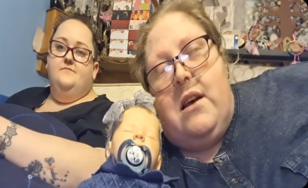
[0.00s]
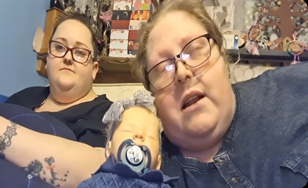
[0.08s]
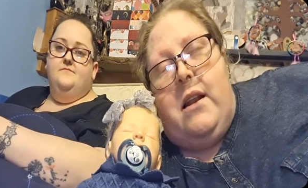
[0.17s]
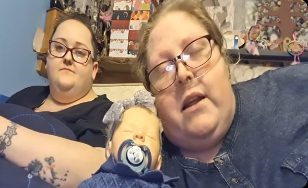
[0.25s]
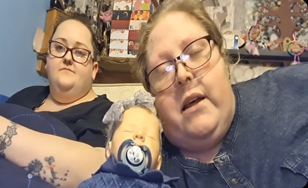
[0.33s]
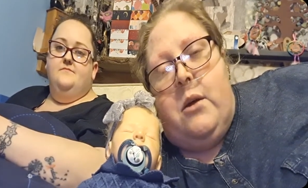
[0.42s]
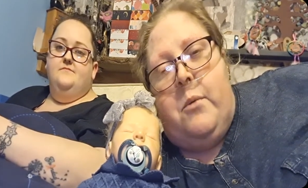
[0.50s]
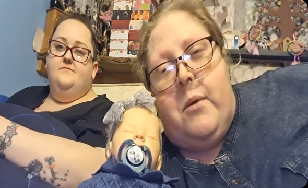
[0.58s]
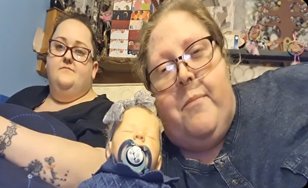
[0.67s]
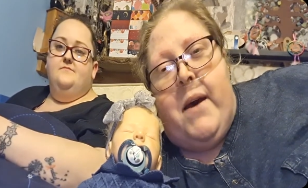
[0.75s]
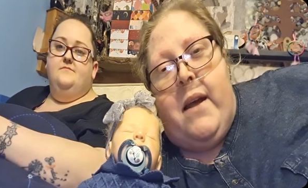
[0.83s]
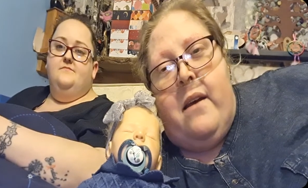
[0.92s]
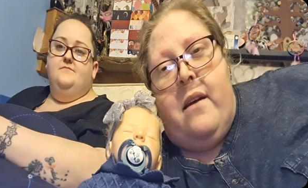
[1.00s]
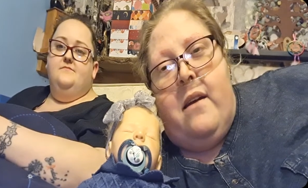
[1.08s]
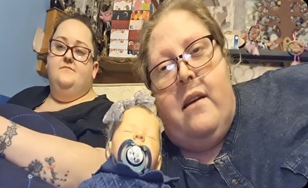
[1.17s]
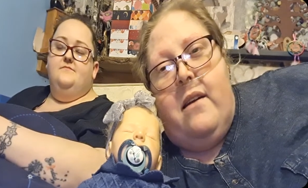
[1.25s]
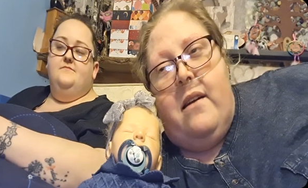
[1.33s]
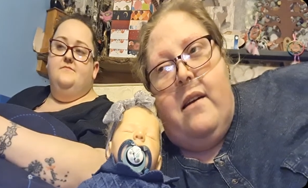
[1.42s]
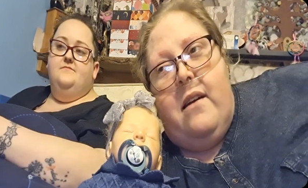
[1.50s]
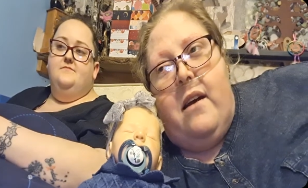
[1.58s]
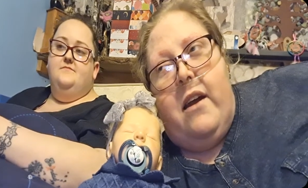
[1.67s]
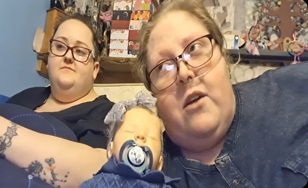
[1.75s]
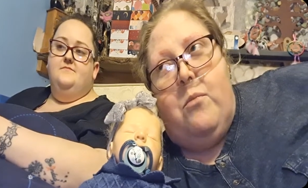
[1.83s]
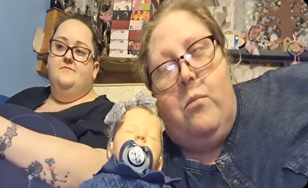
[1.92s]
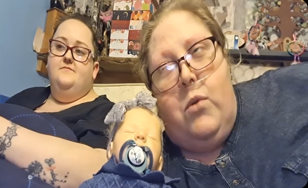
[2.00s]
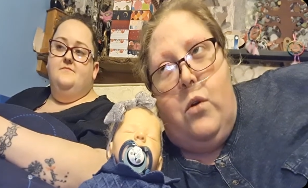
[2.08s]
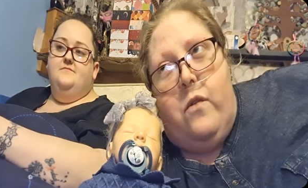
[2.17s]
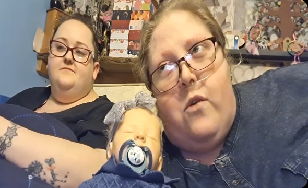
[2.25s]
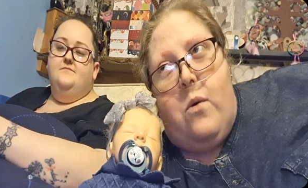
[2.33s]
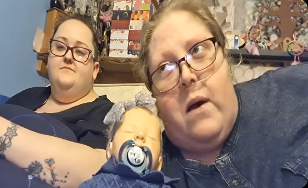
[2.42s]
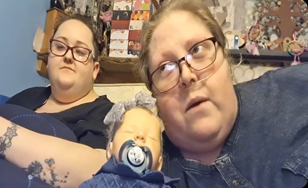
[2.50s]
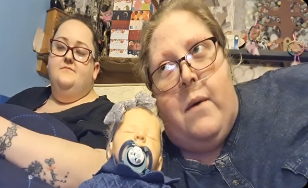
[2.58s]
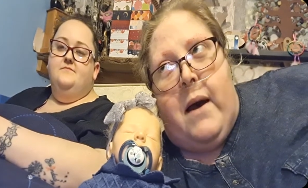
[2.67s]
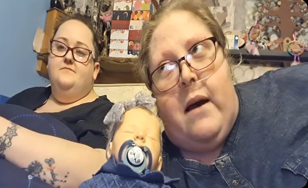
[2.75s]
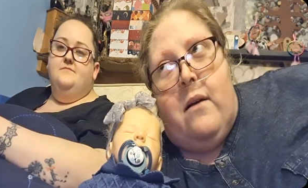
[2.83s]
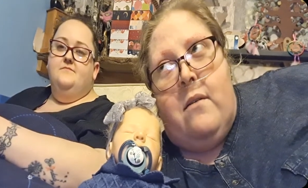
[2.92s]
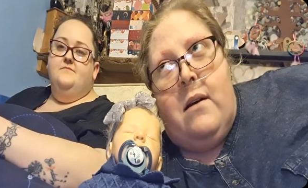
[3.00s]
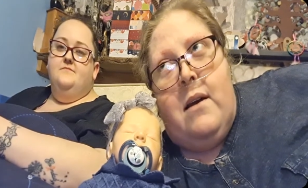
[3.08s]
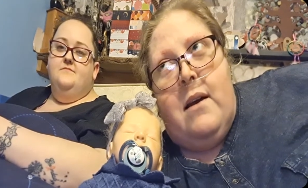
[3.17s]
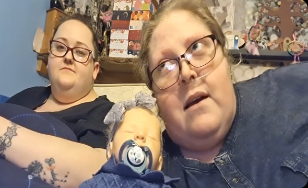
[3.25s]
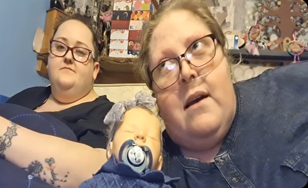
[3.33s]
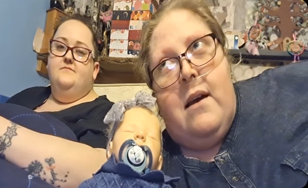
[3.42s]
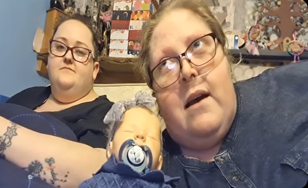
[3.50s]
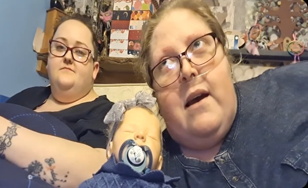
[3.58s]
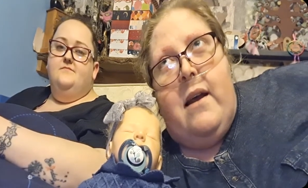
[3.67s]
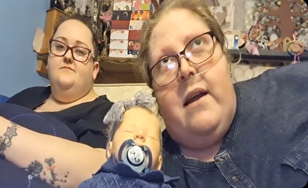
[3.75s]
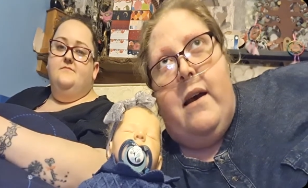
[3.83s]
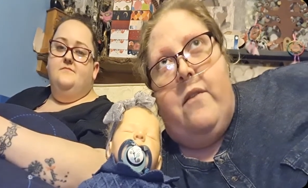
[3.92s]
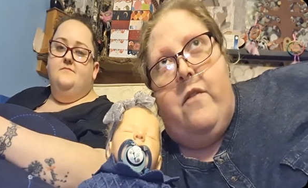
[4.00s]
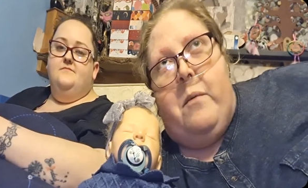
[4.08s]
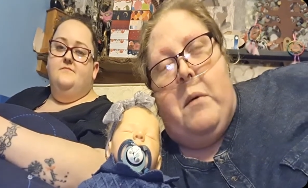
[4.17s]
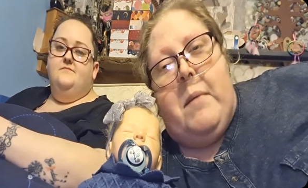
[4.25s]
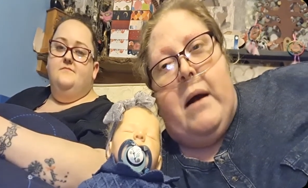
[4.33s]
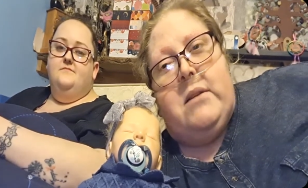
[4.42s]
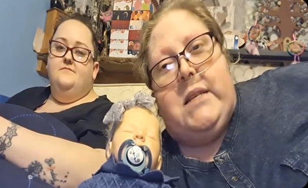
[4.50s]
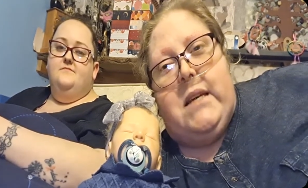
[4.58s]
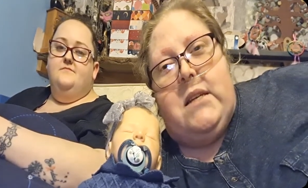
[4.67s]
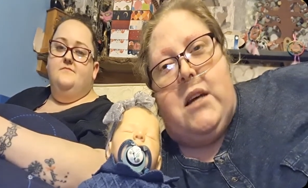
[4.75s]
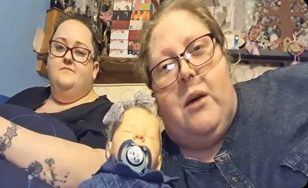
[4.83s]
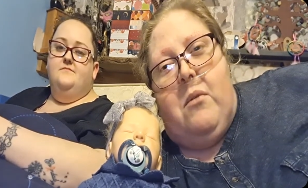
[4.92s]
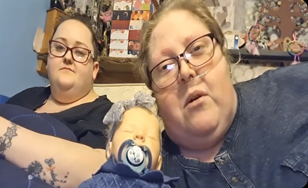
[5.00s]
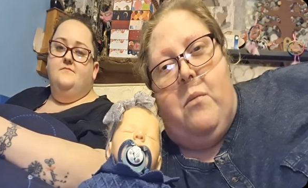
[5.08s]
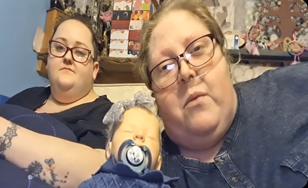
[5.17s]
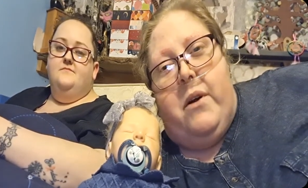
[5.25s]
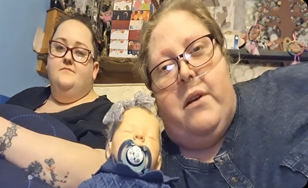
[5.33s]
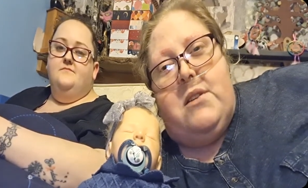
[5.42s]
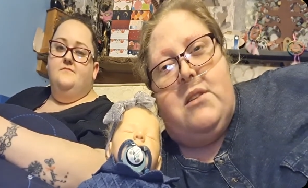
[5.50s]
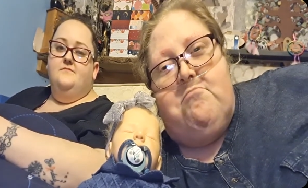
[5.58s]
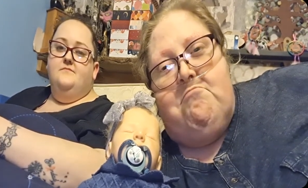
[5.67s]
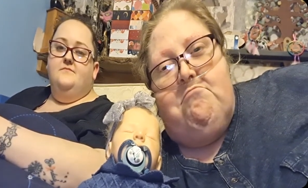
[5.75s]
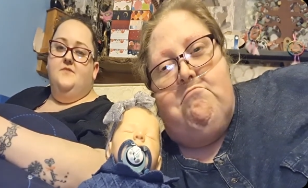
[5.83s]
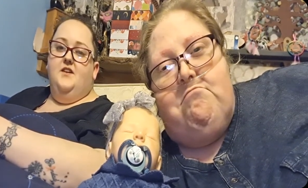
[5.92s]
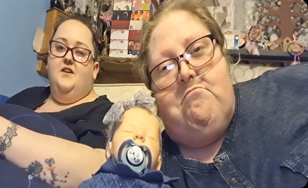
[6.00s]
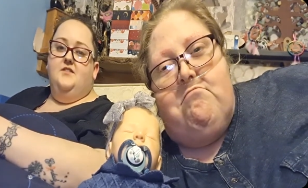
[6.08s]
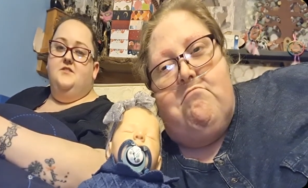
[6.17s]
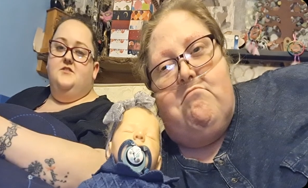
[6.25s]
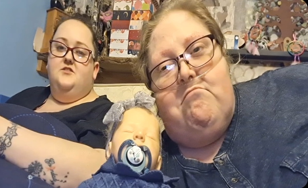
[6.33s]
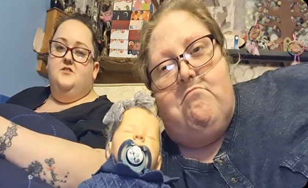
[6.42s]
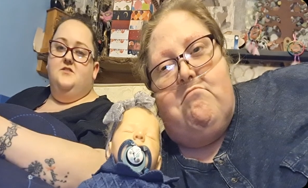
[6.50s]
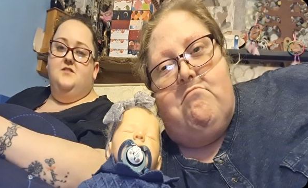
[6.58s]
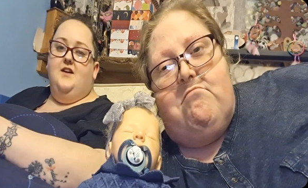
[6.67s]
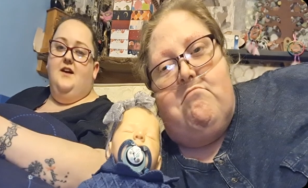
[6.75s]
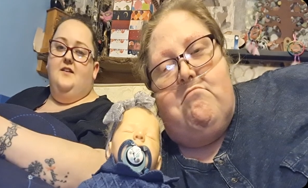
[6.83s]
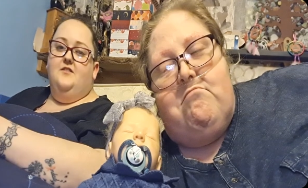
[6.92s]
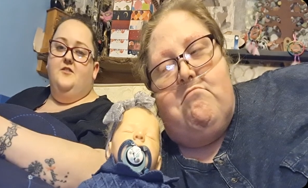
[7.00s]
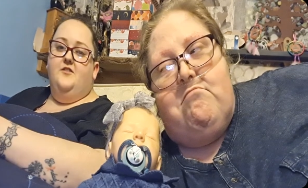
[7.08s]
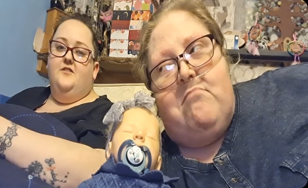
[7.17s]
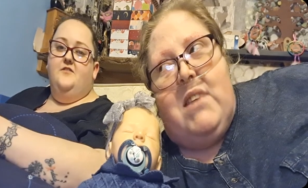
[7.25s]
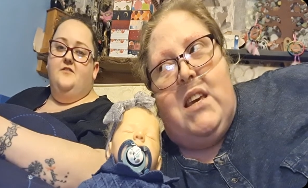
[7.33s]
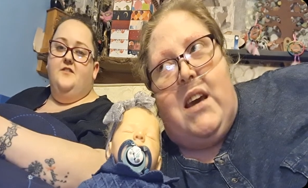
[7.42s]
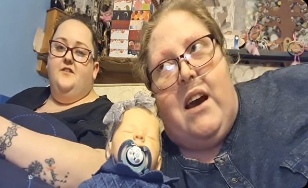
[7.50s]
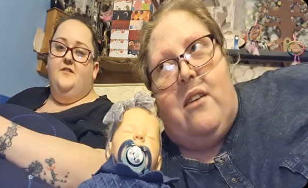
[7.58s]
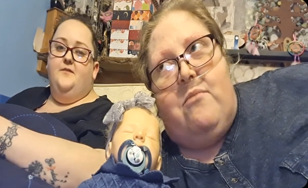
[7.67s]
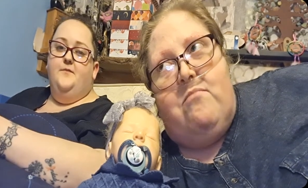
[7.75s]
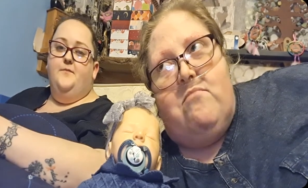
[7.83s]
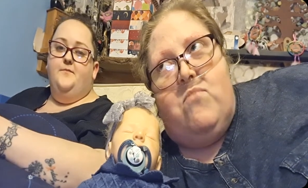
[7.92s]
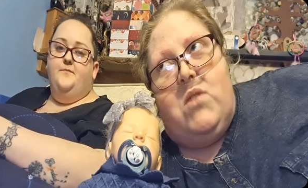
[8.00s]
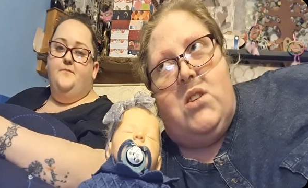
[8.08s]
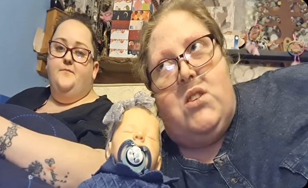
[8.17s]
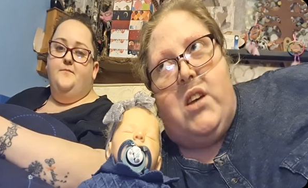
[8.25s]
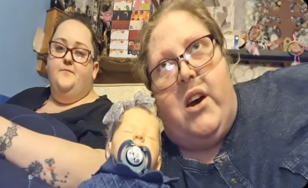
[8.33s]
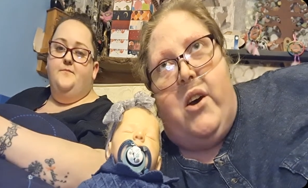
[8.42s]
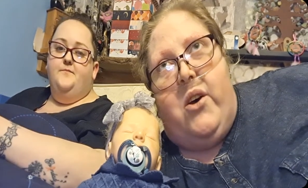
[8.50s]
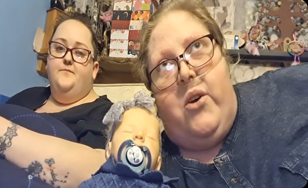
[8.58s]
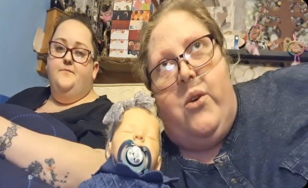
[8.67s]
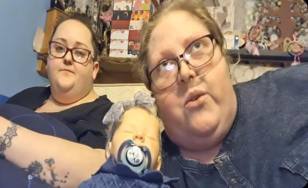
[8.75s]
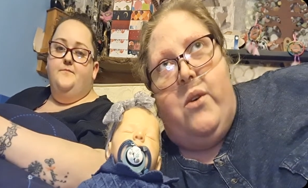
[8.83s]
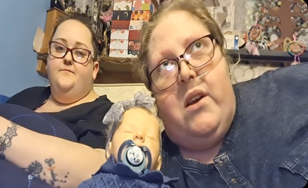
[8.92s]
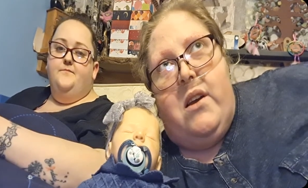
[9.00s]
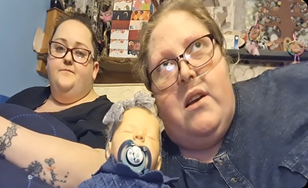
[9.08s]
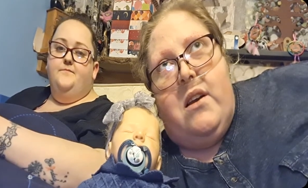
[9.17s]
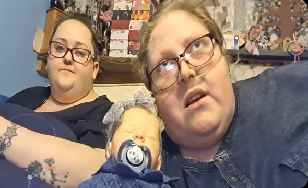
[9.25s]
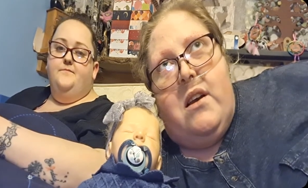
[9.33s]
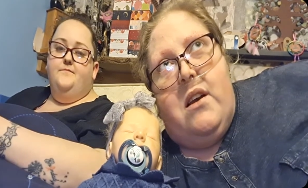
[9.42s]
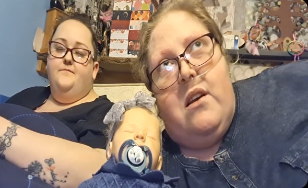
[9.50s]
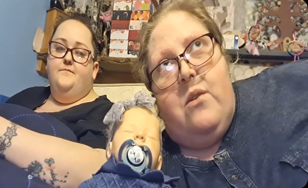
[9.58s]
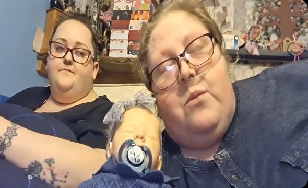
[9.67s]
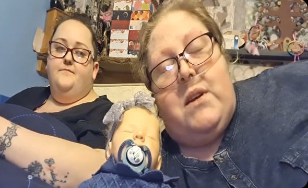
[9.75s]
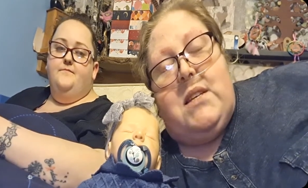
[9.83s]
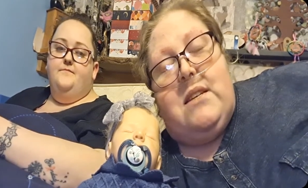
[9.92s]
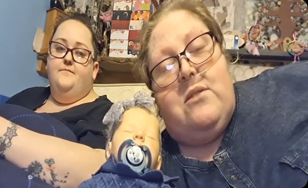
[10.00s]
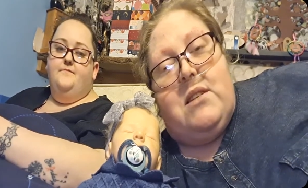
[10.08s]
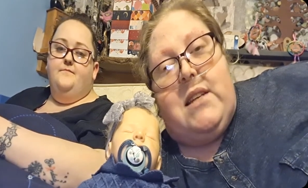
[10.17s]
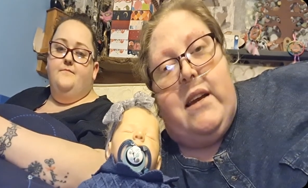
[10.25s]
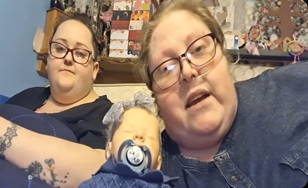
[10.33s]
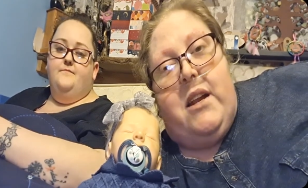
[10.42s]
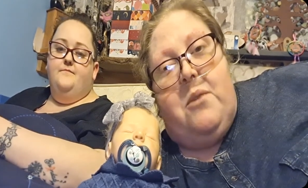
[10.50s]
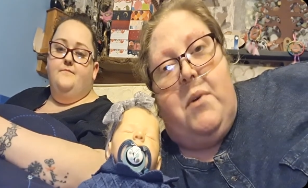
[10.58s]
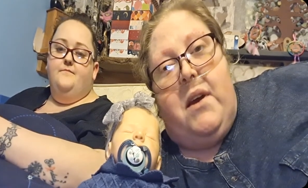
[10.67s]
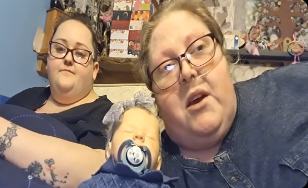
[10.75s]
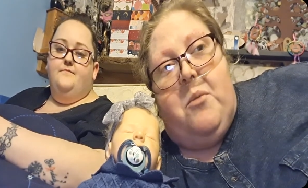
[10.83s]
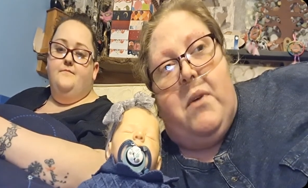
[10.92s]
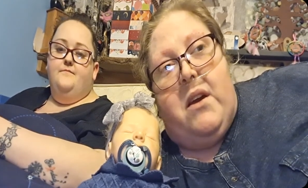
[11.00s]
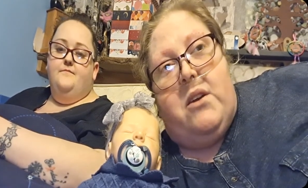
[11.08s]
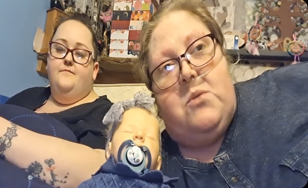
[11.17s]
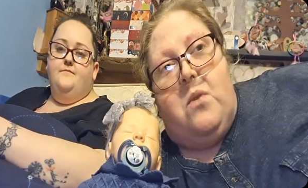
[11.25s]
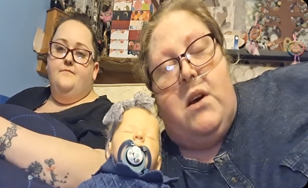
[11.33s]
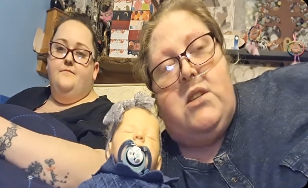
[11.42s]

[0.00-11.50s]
Speaker 1: a little bit better. I can move quite well. And then from about tea time onwards.
Speaker 2: Yeah, it's just hell on earth. Yeah.
Speaker 1: So, we're still staying up here because what I